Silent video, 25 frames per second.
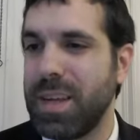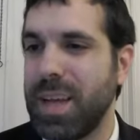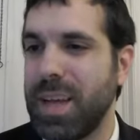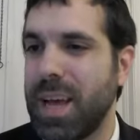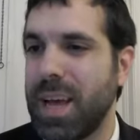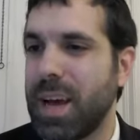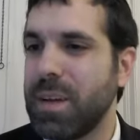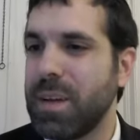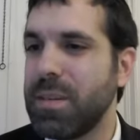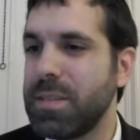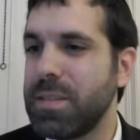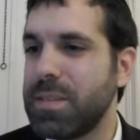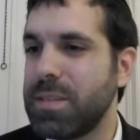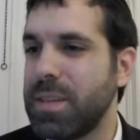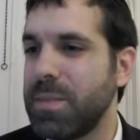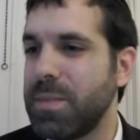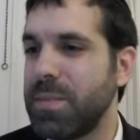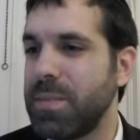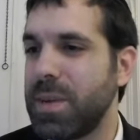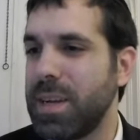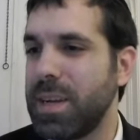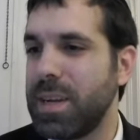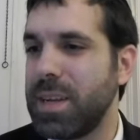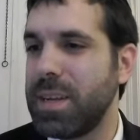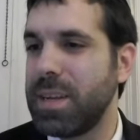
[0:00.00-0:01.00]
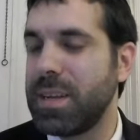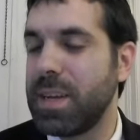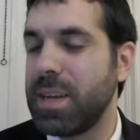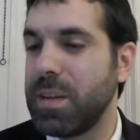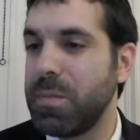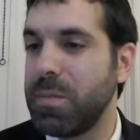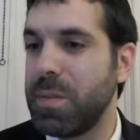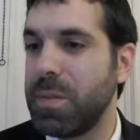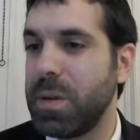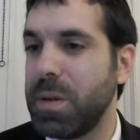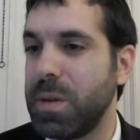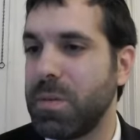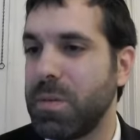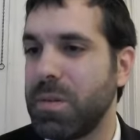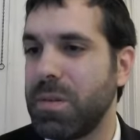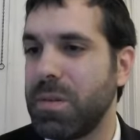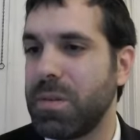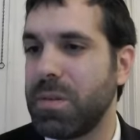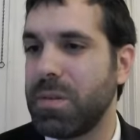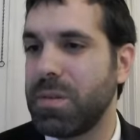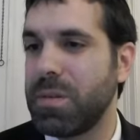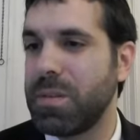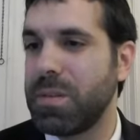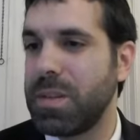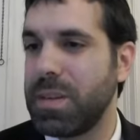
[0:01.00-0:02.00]
How could somebody tell people
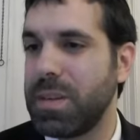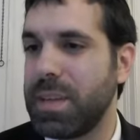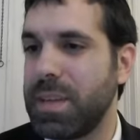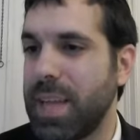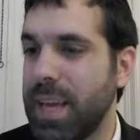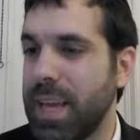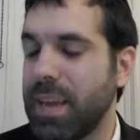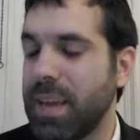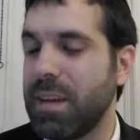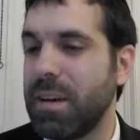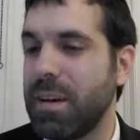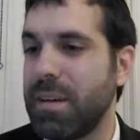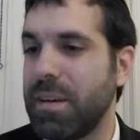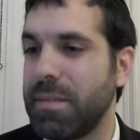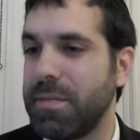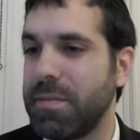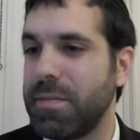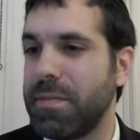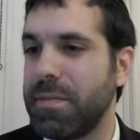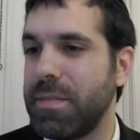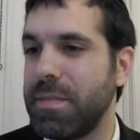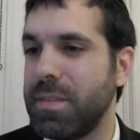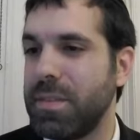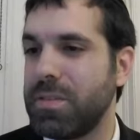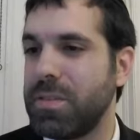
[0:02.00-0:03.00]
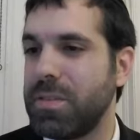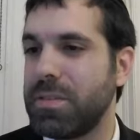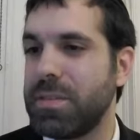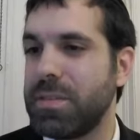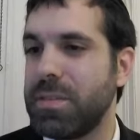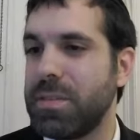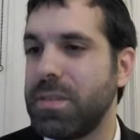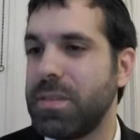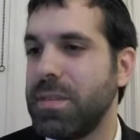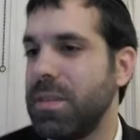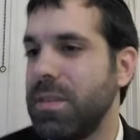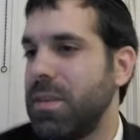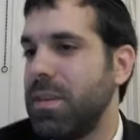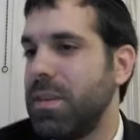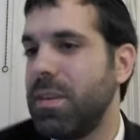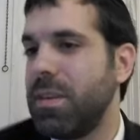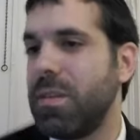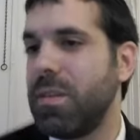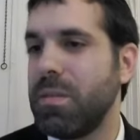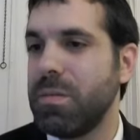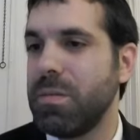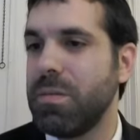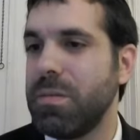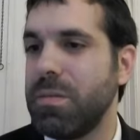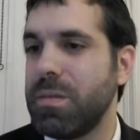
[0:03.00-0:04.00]
to take off just, you
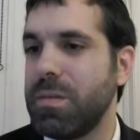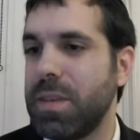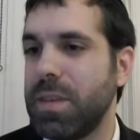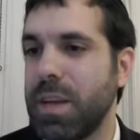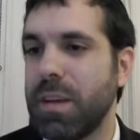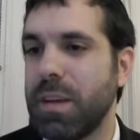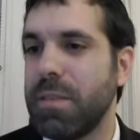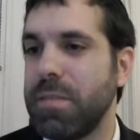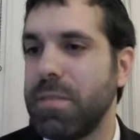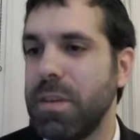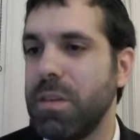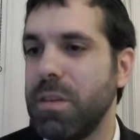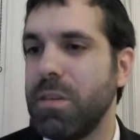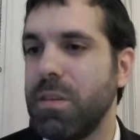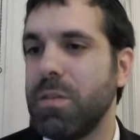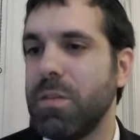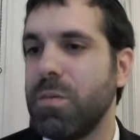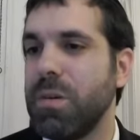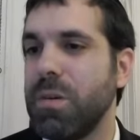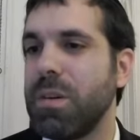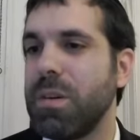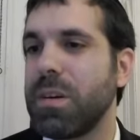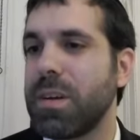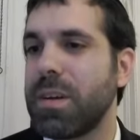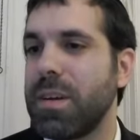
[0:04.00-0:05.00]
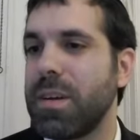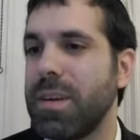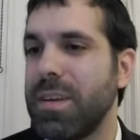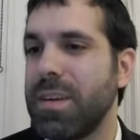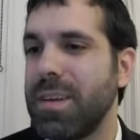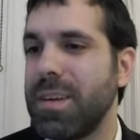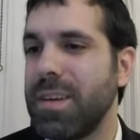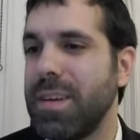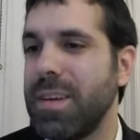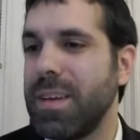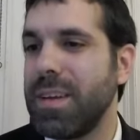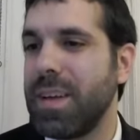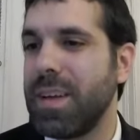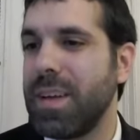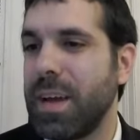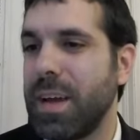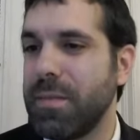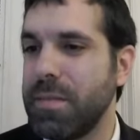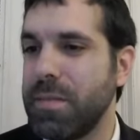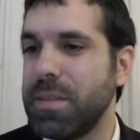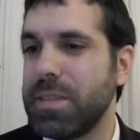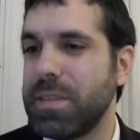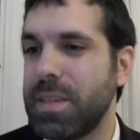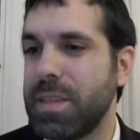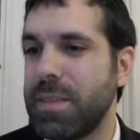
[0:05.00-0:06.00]
know, take off a year of work?
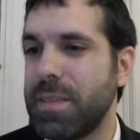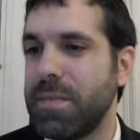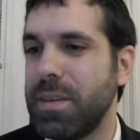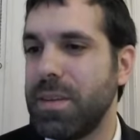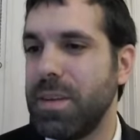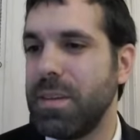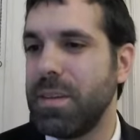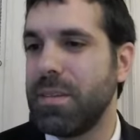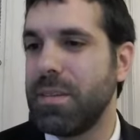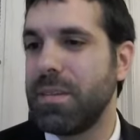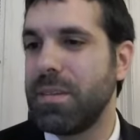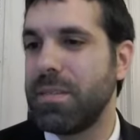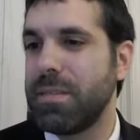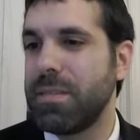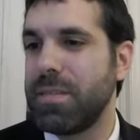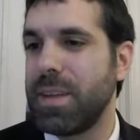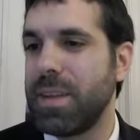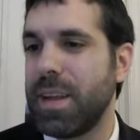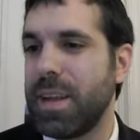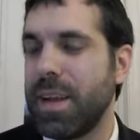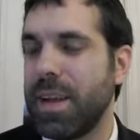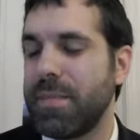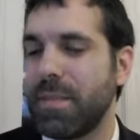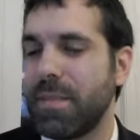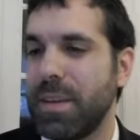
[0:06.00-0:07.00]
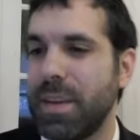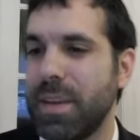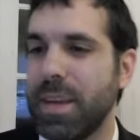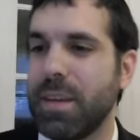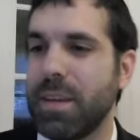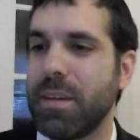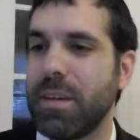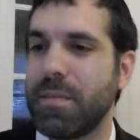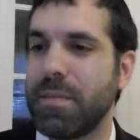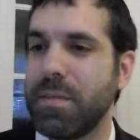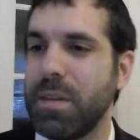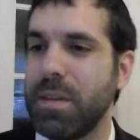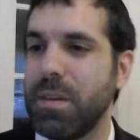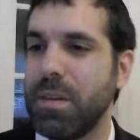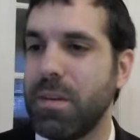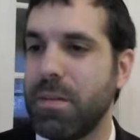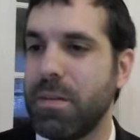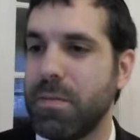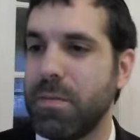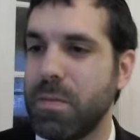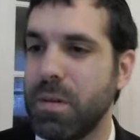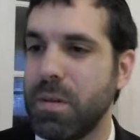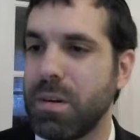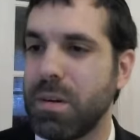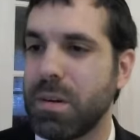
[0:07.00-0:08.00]
Every seven years, they'd have to take off a year
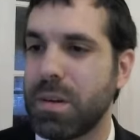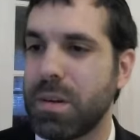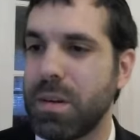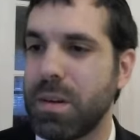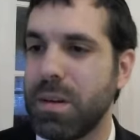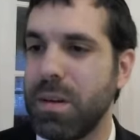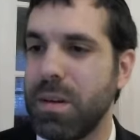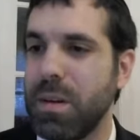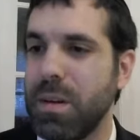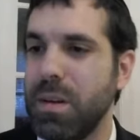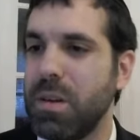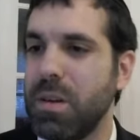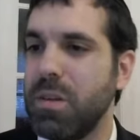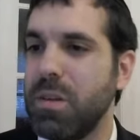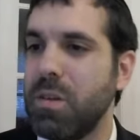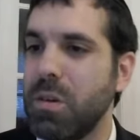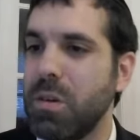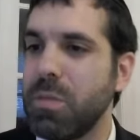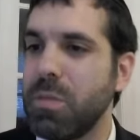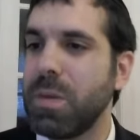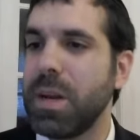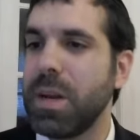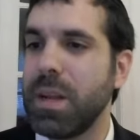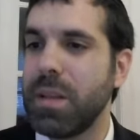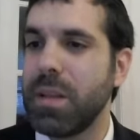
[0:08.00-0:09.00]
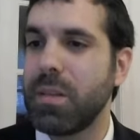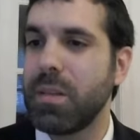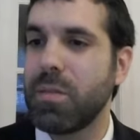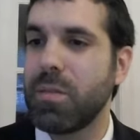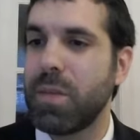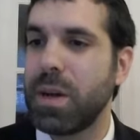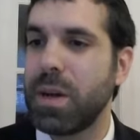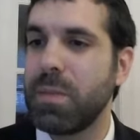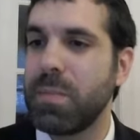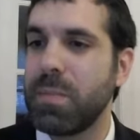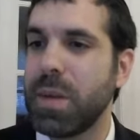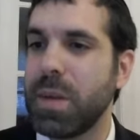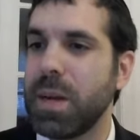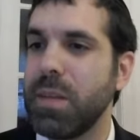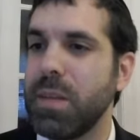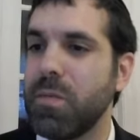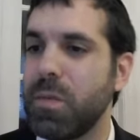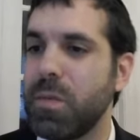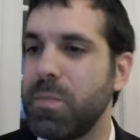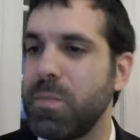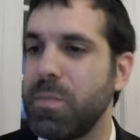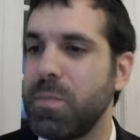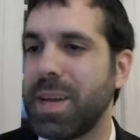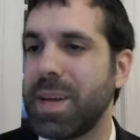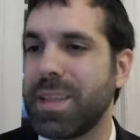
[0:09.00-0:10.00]
of work. Nobody in their right mind
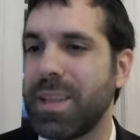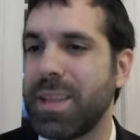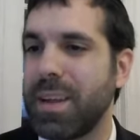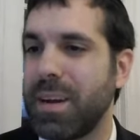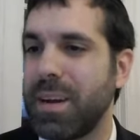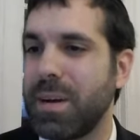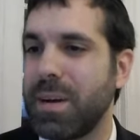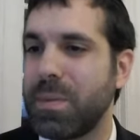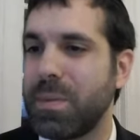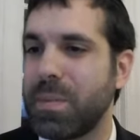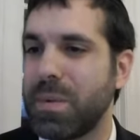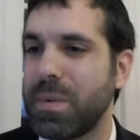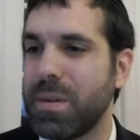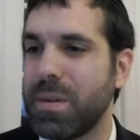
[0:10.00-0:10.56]
would make that up.